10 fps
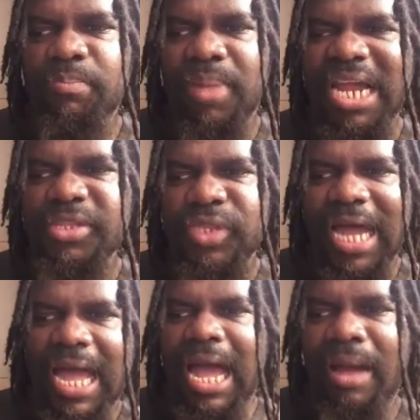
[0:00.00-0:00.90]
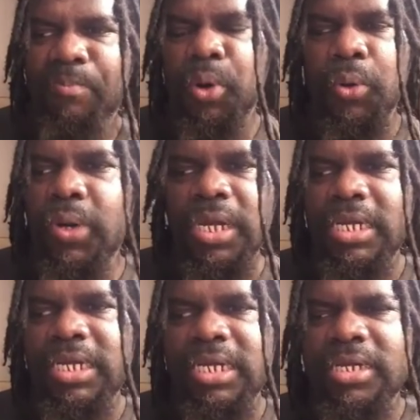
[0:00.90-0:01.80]
to bite the apple,
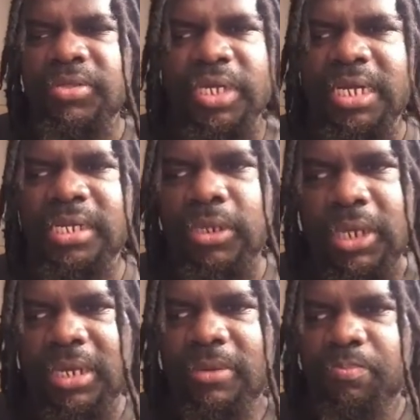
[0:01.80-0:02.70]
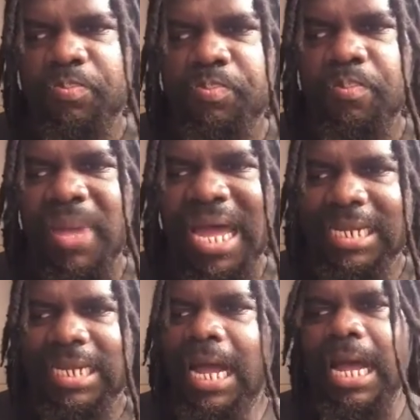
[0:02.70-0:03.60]
then
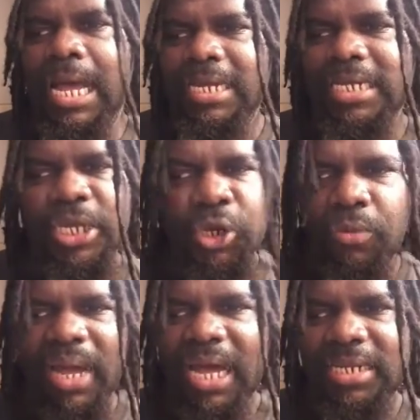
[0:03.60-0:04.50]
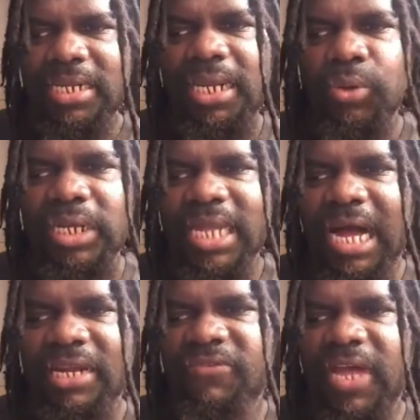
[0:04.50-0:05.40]
mankind and humanity would
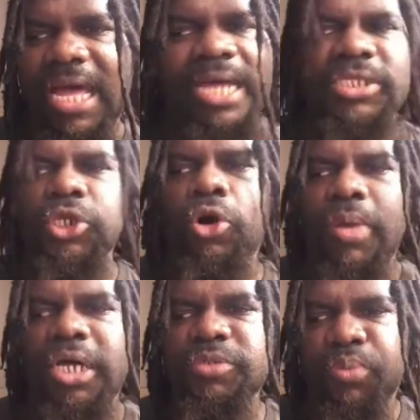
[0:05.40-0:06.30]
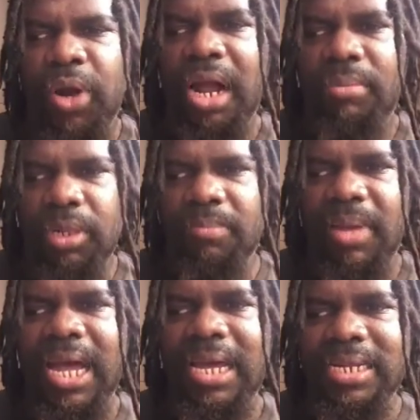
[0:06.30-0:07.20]
not have had so much
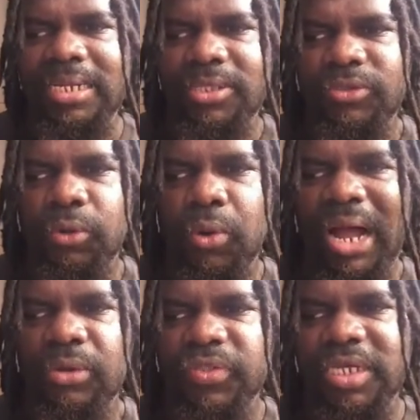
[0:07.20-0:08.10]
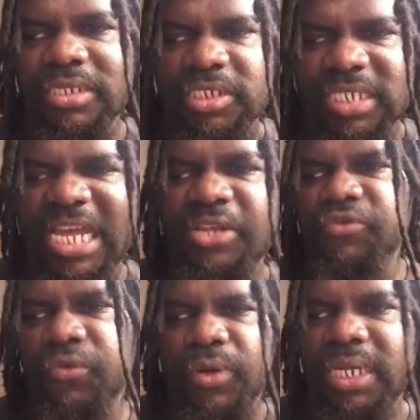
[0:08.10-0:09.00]
problematic throughout the
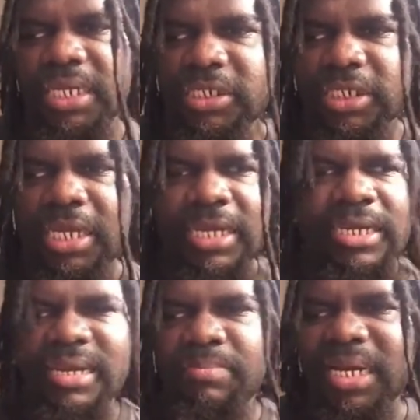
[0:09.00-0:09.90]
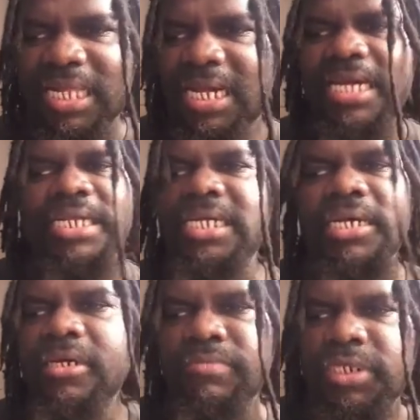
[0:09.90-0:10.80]
centuries and
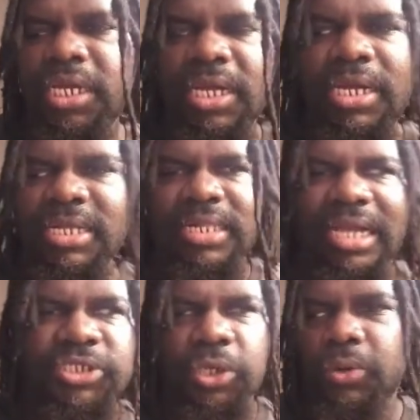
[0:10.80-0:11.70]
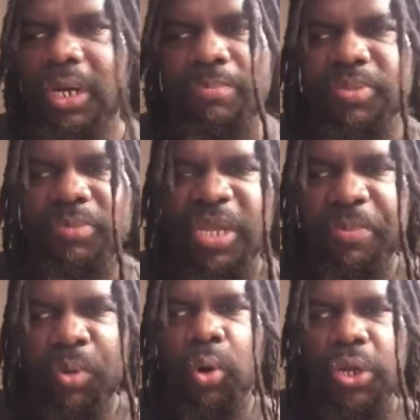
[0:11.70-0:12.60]
millenniums. Like, so um,
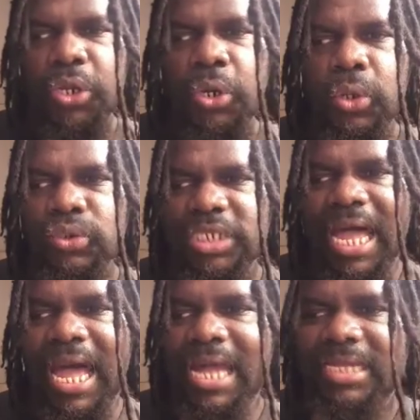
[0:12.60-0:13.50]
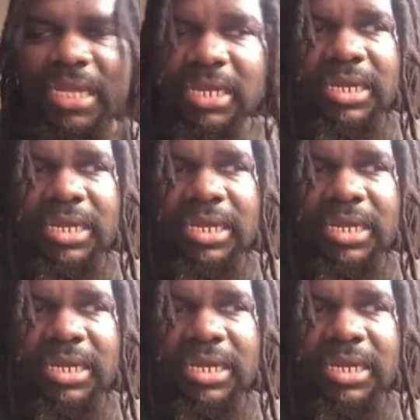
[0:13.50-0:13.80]
people will use that